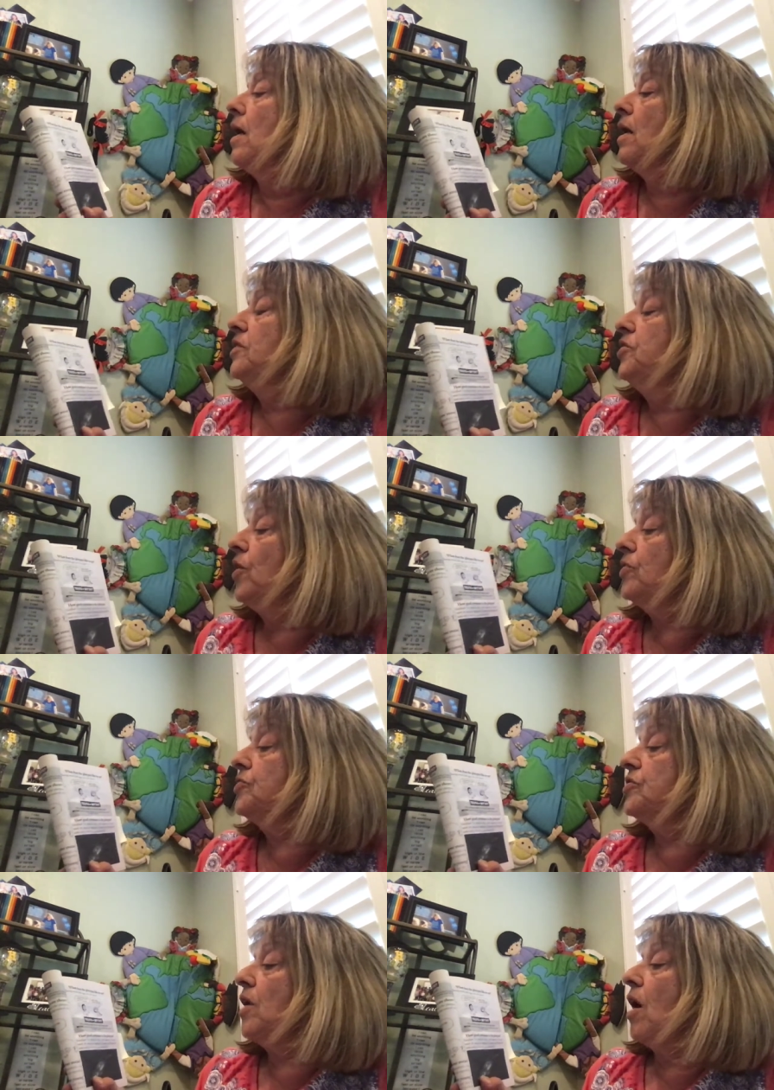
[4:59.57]

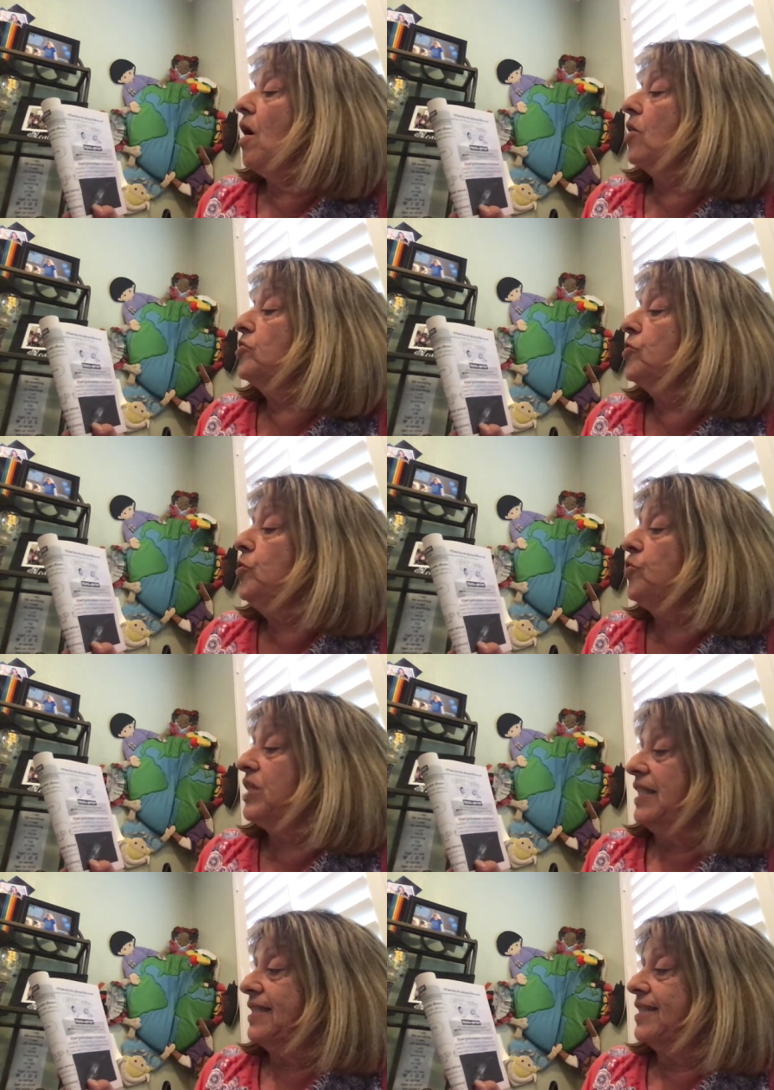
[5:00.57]
Adults are
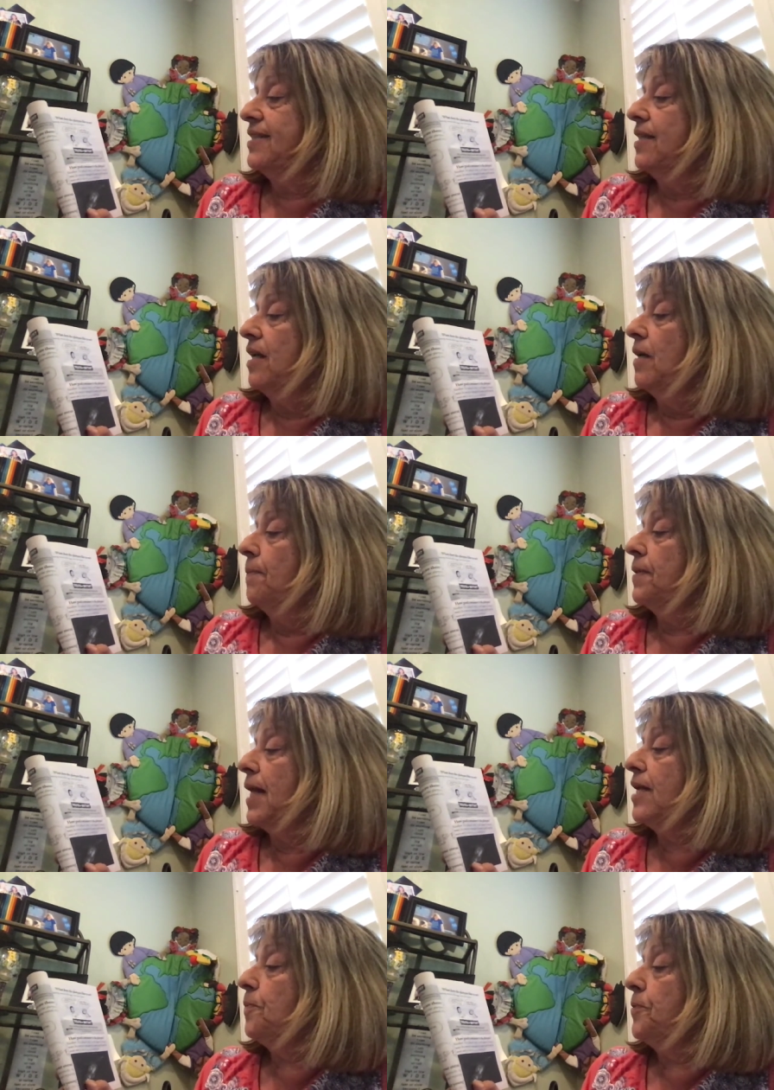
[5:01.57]
toothless.
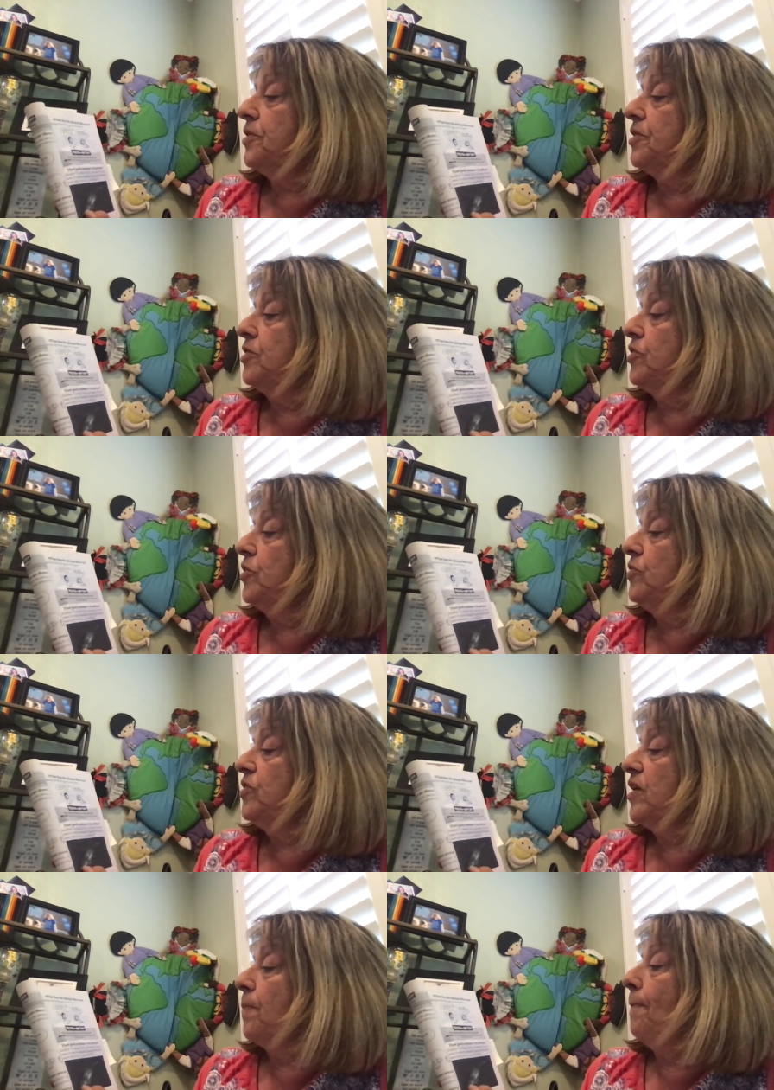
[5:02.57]
Platypuses use their